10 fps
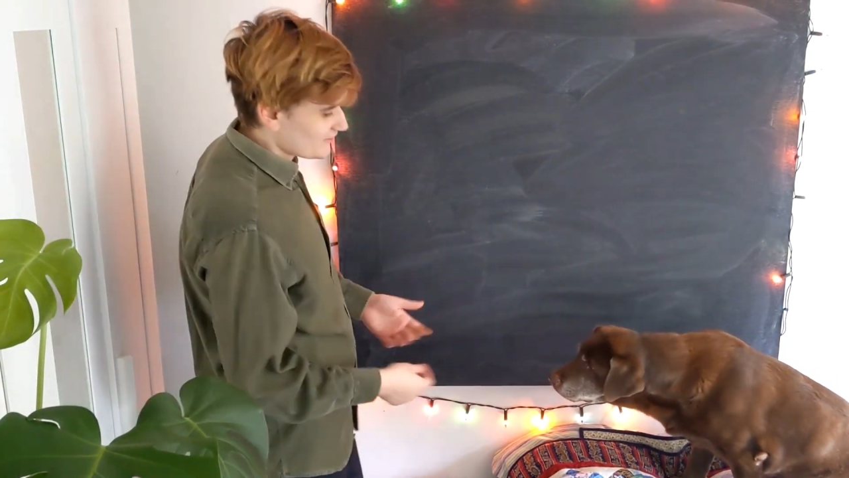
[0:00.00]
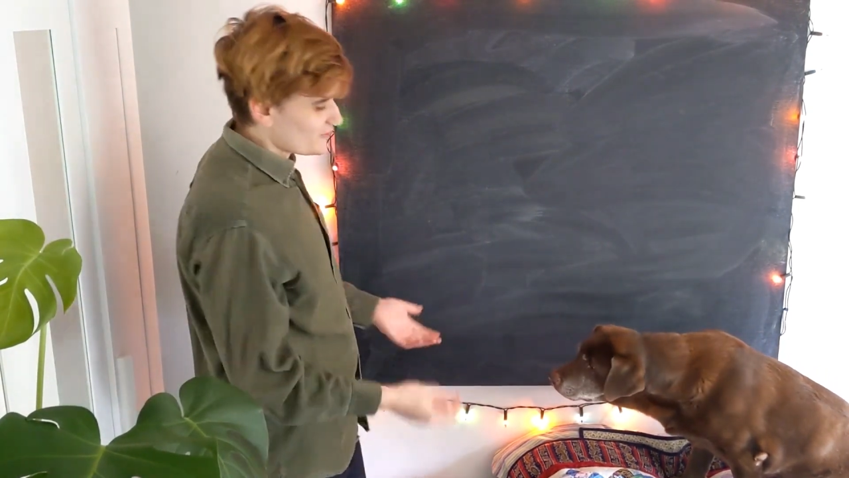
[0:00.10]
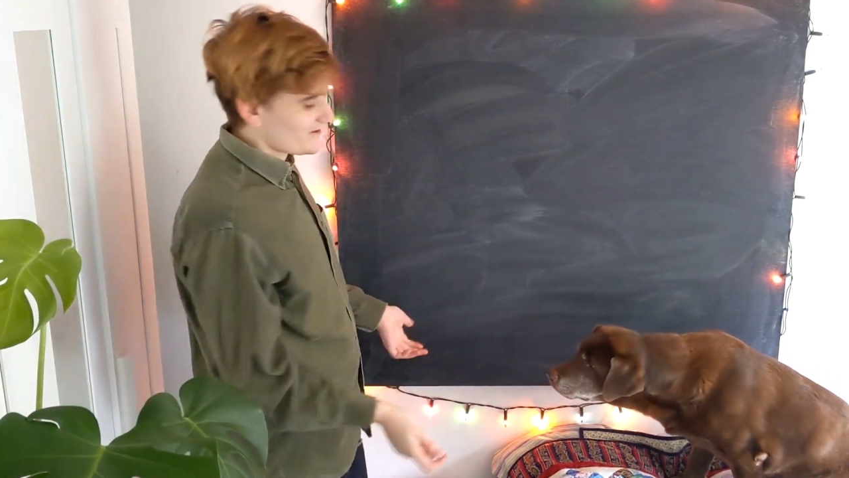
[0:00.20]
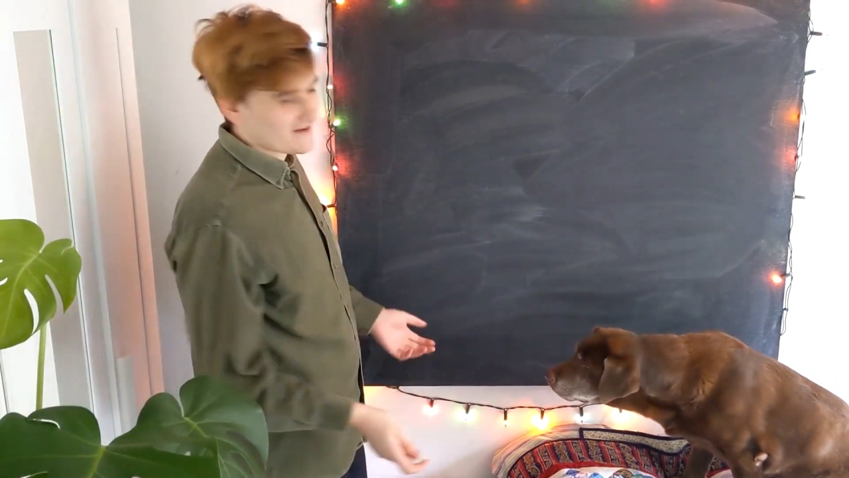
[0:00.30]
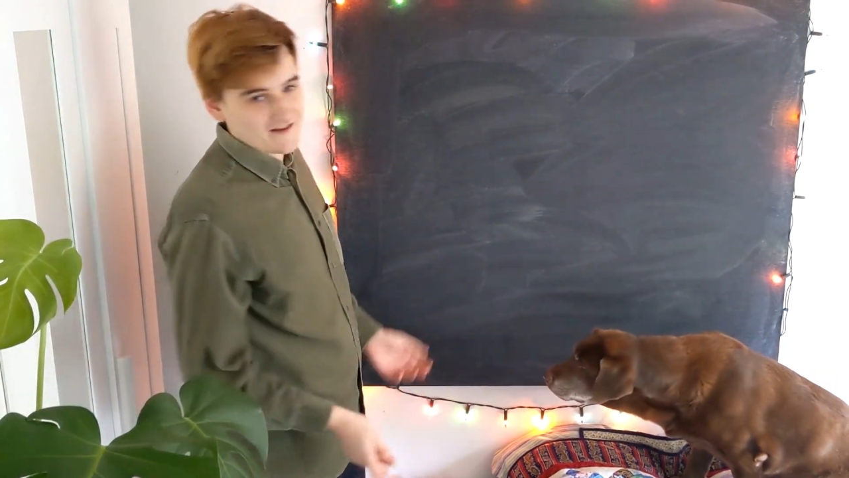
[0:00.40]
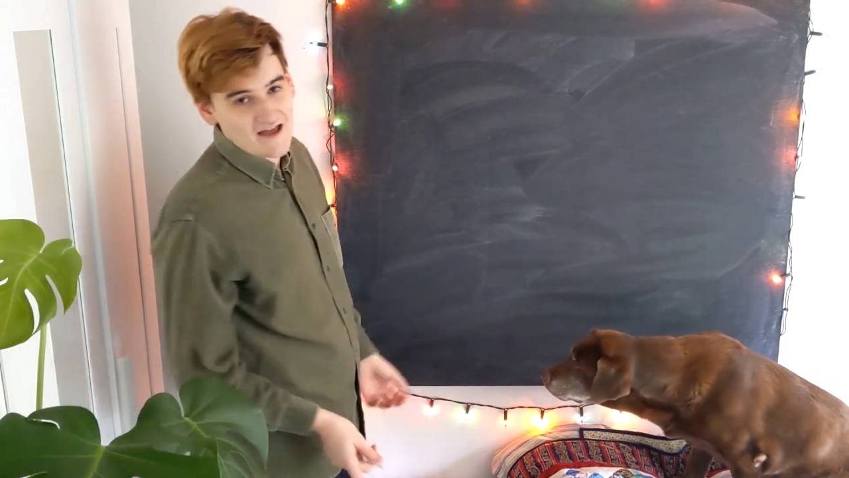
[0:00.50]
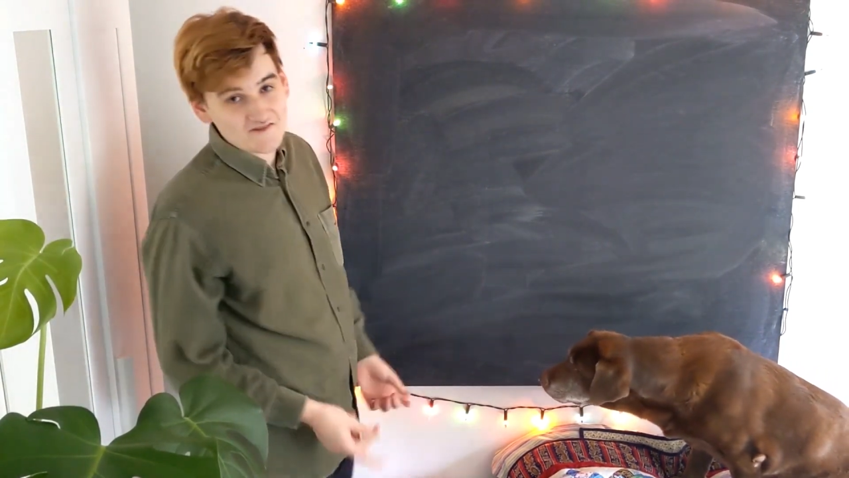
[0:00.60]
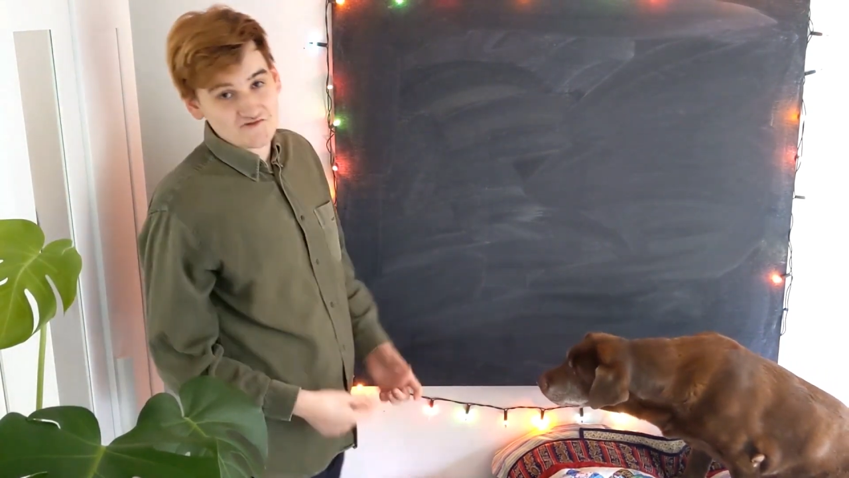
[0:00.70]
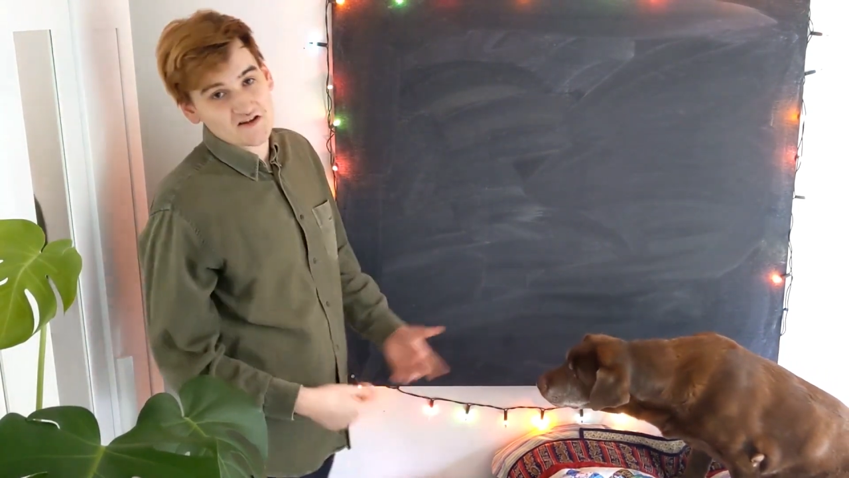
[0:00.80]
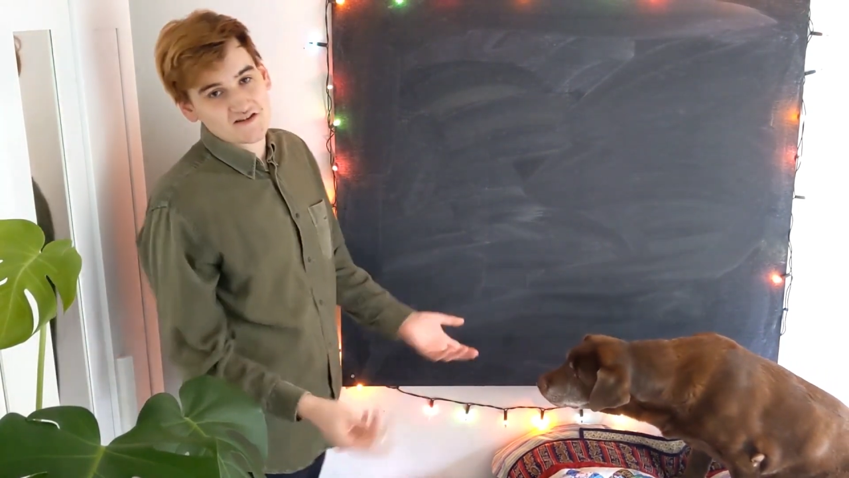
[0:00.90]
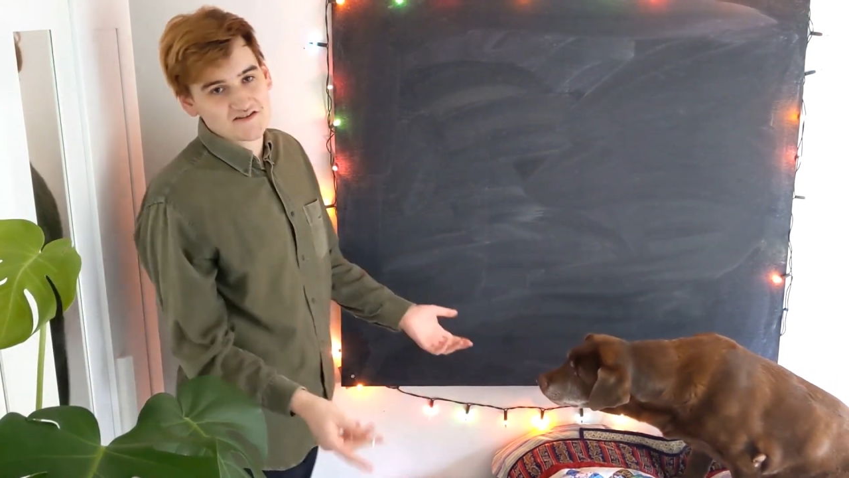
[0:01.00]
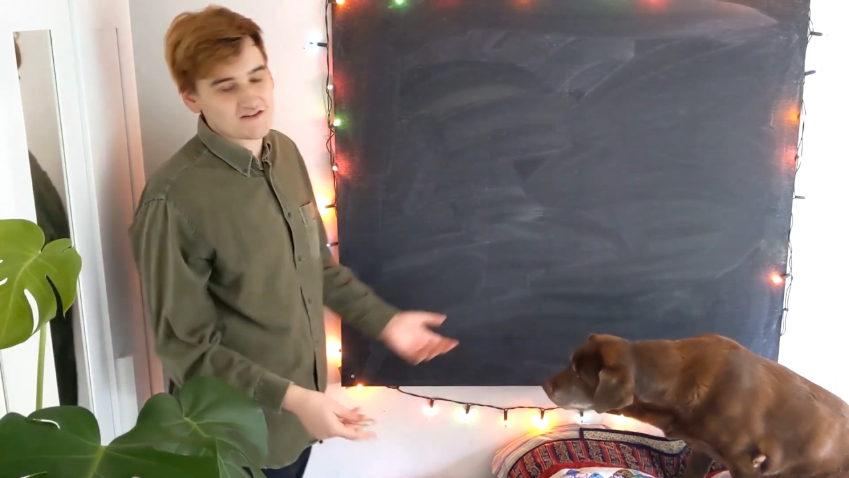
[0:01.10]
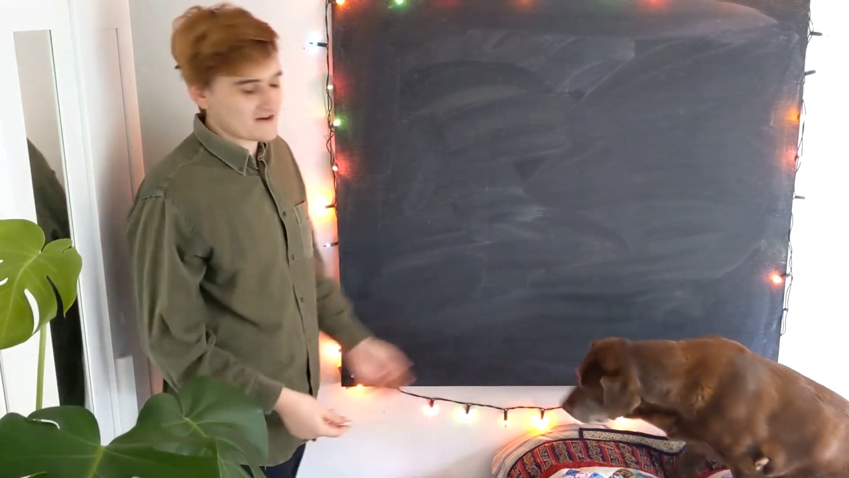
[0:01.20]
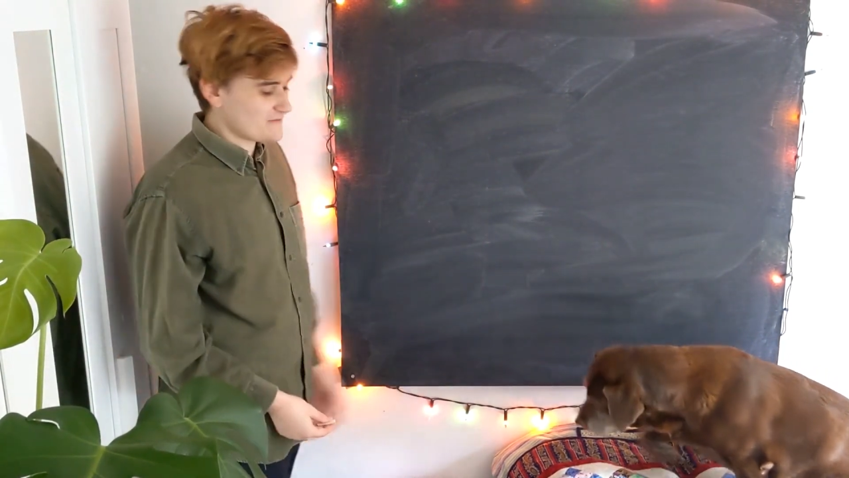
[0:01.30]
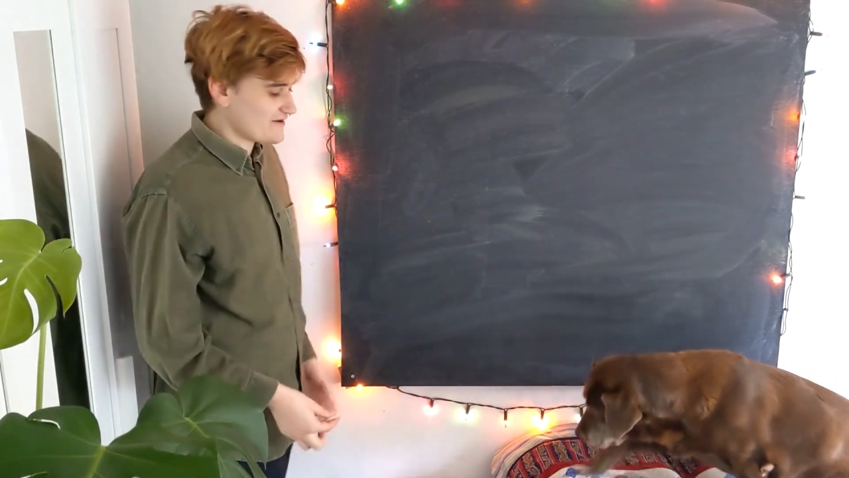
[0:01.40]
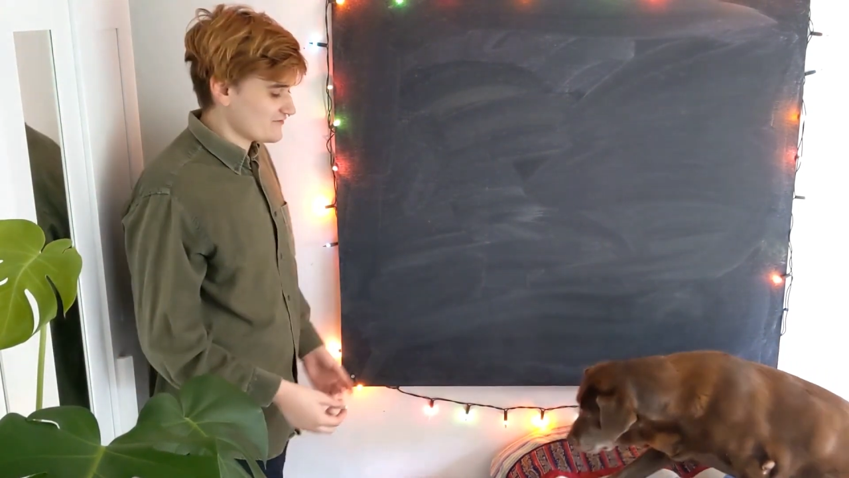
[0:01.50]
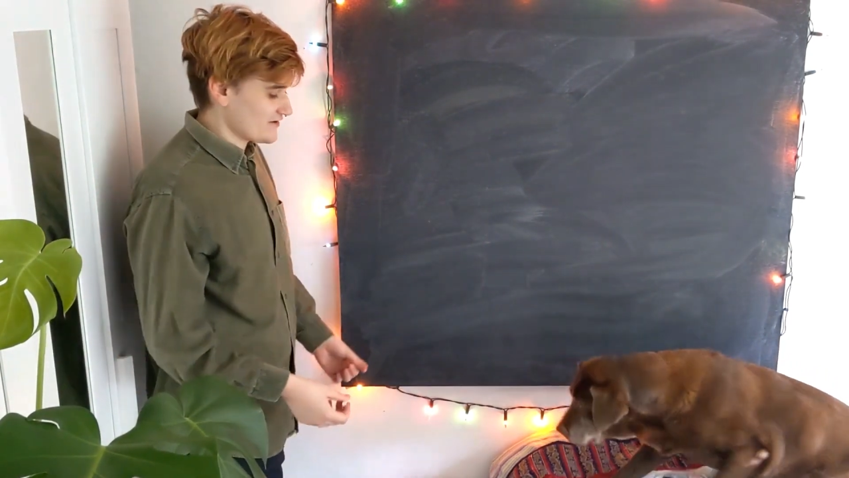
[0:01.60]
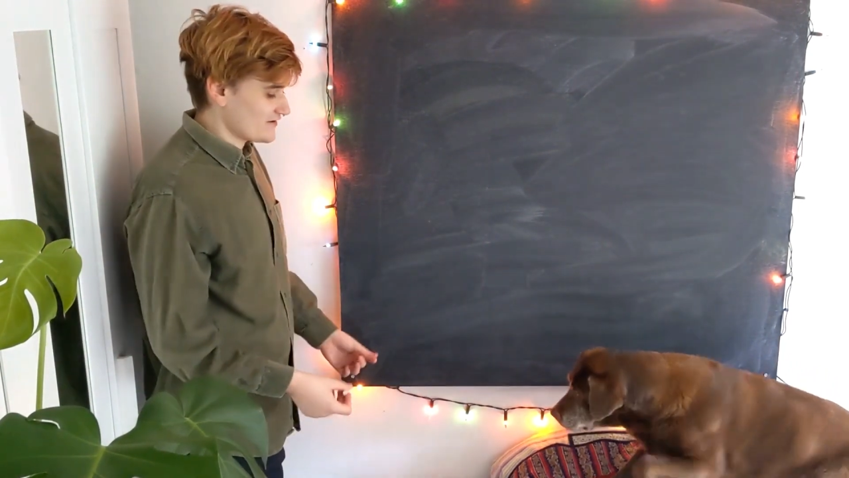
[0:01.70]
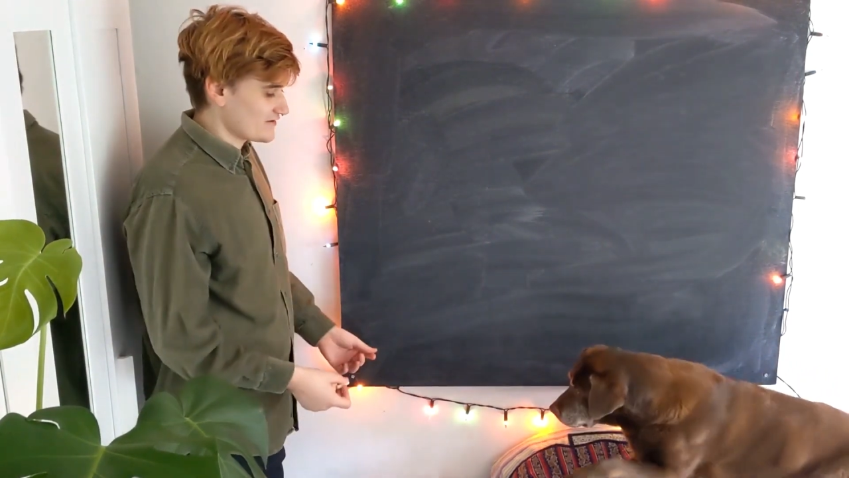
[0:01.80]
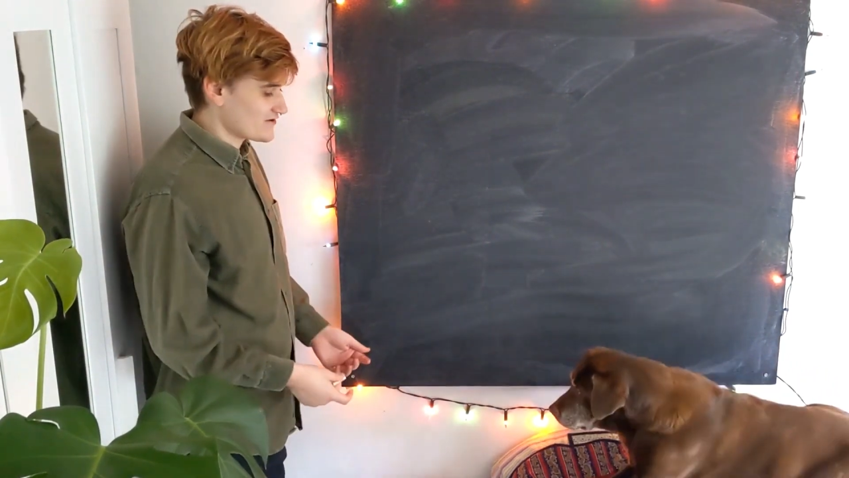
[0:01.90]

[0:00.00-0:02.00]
quick introduction and a bit of a